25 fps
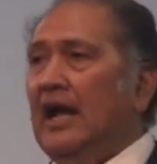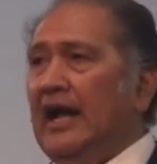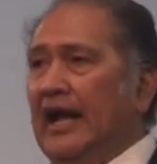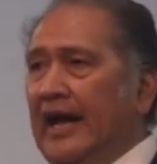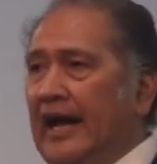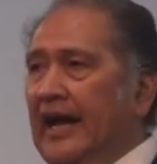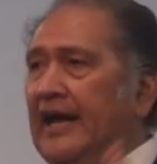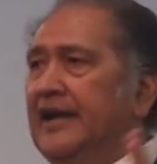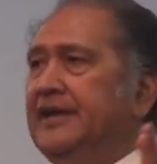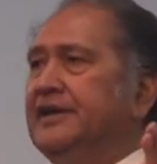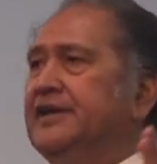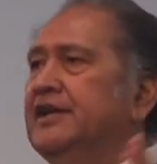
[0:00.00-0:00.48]

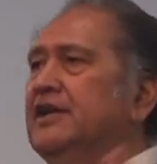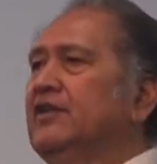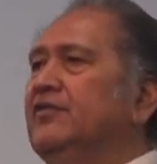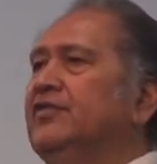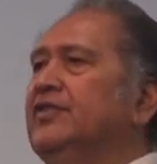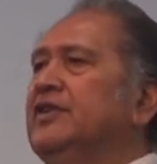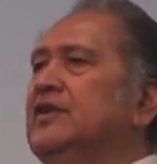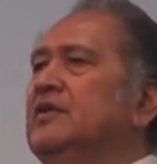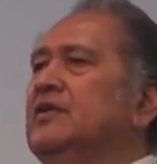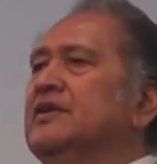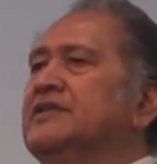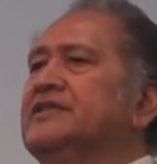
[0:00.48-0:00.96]
And
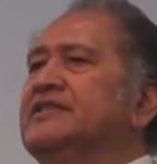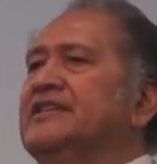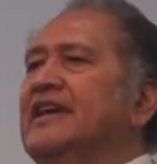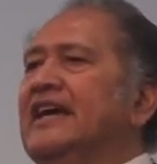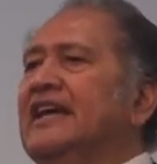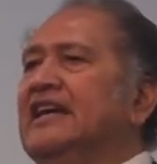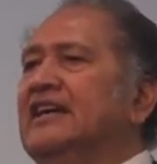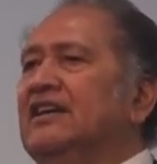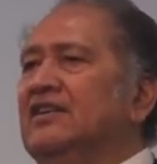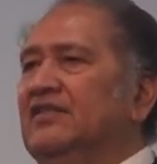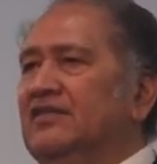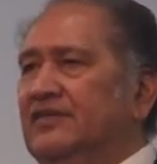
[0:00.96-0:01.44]
if you are
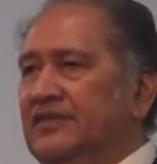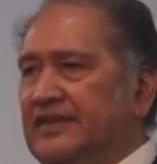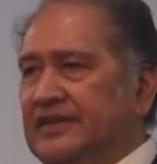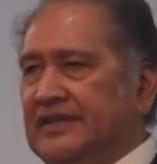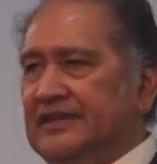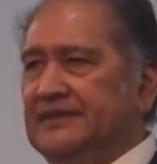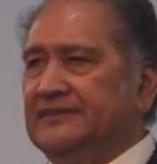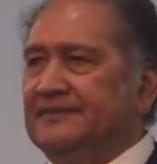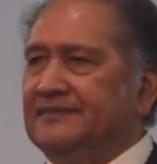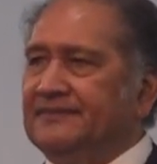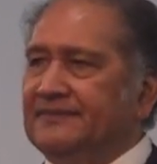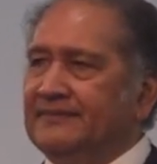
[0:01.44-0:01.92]
saved,
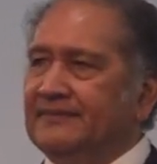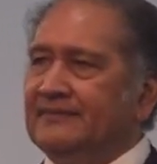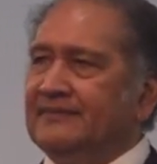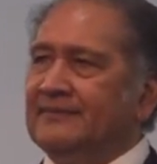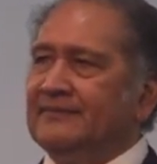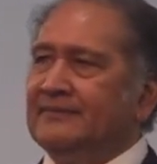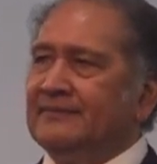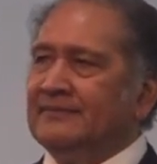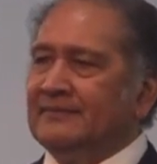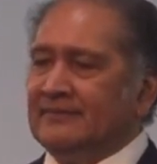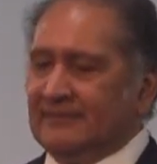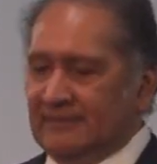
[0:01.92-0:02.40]

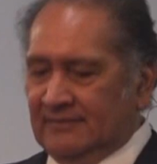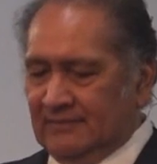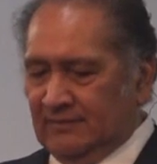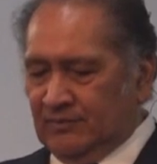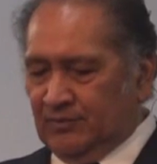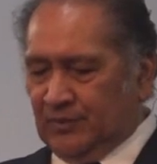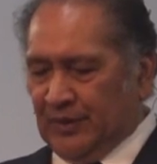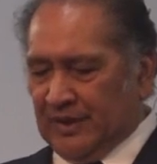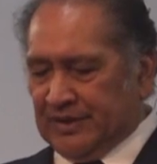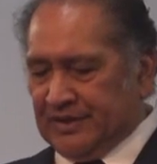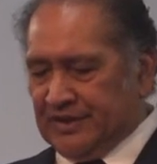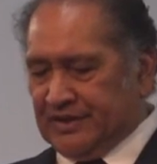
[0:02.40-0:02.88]

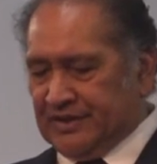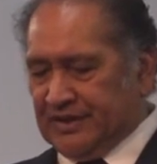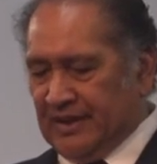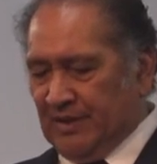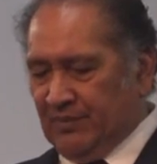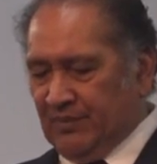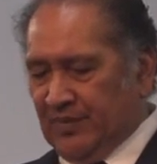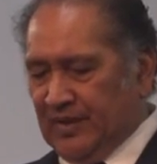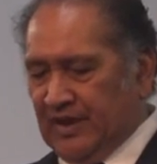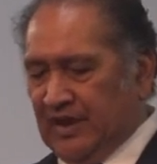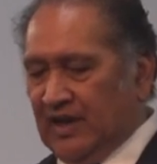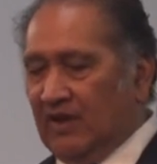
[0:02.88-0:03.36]
but
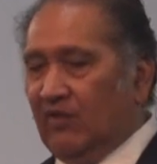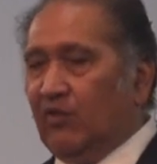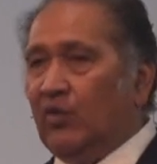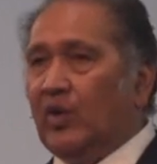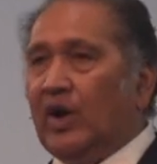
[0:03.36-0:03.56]
something of